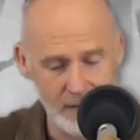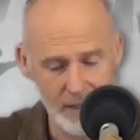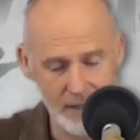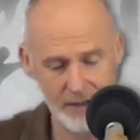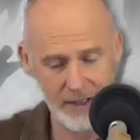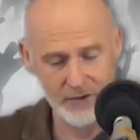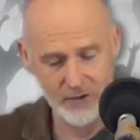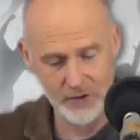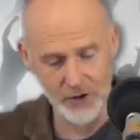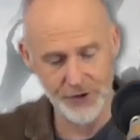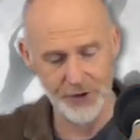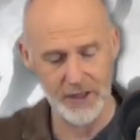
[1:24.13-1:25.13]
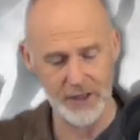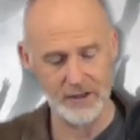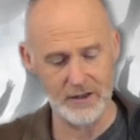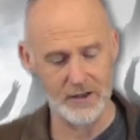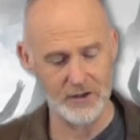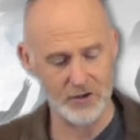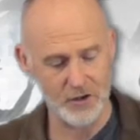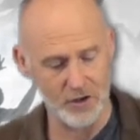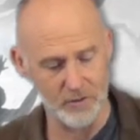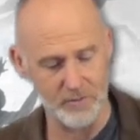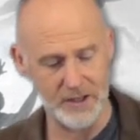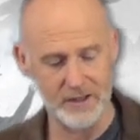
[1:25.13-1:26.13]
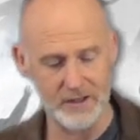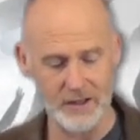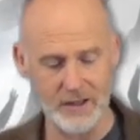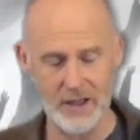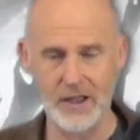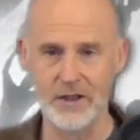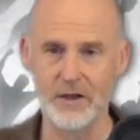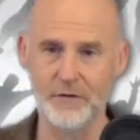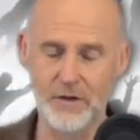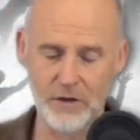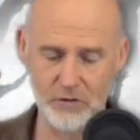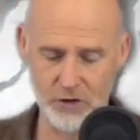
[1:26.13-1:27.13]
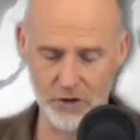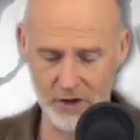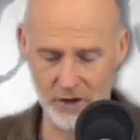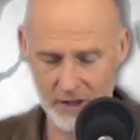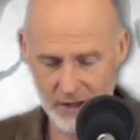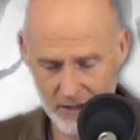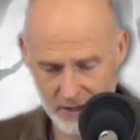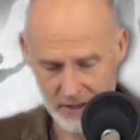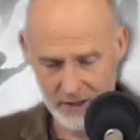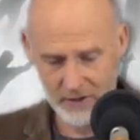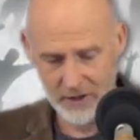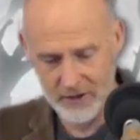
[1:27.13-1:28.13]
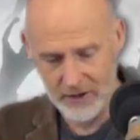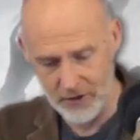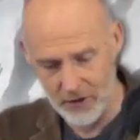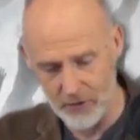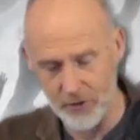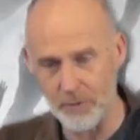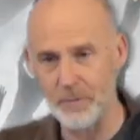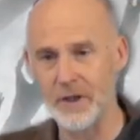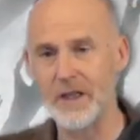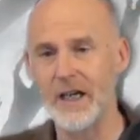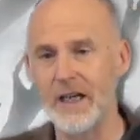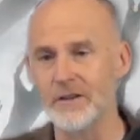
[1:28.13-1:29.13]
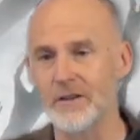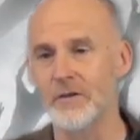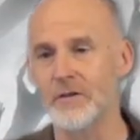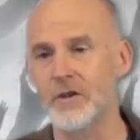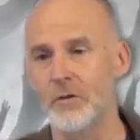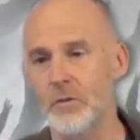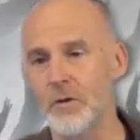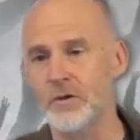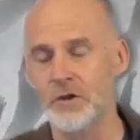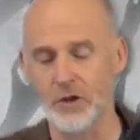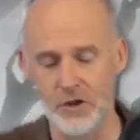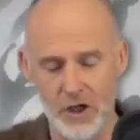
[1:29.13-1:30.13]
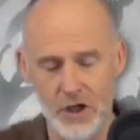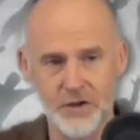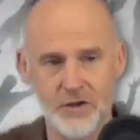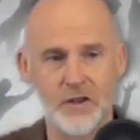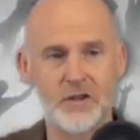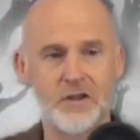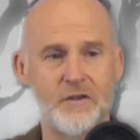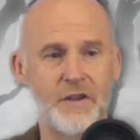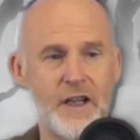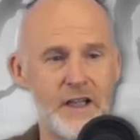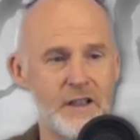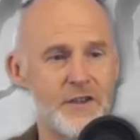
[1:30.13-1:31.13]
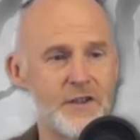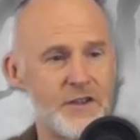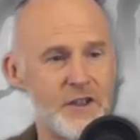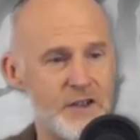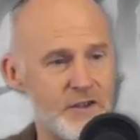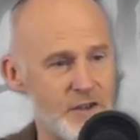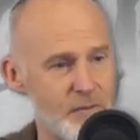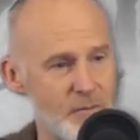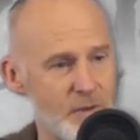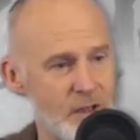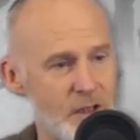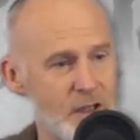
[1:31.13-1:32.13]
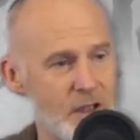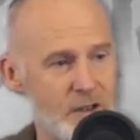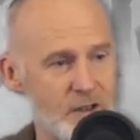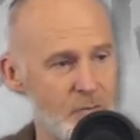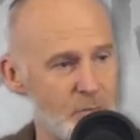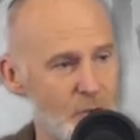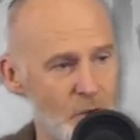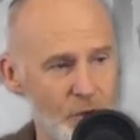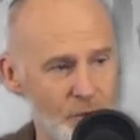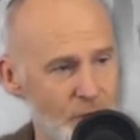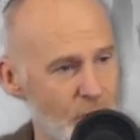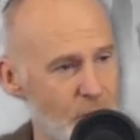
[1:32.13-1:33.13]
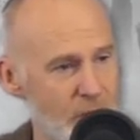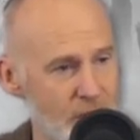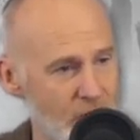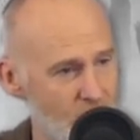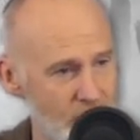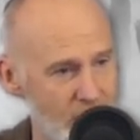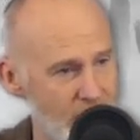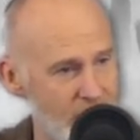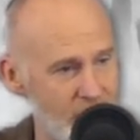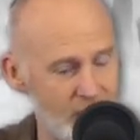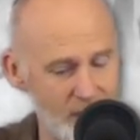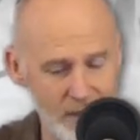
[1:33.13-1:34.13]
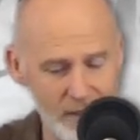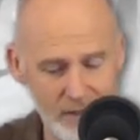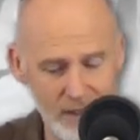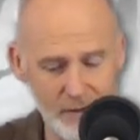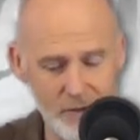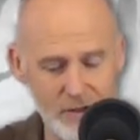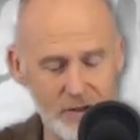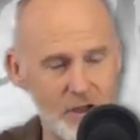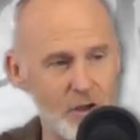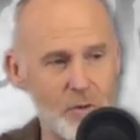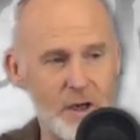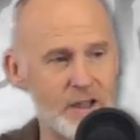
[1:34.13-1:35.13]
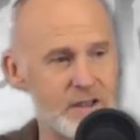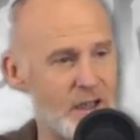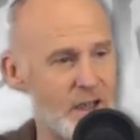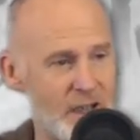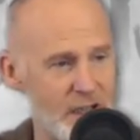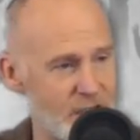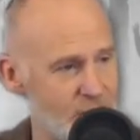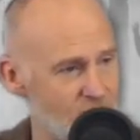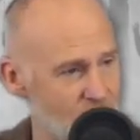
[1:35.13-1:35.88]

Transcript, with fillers: And there's nothing that's coming in the future that can hold up a candle to, to God's surveillance system. It's important that we know that. There is nowhere to hide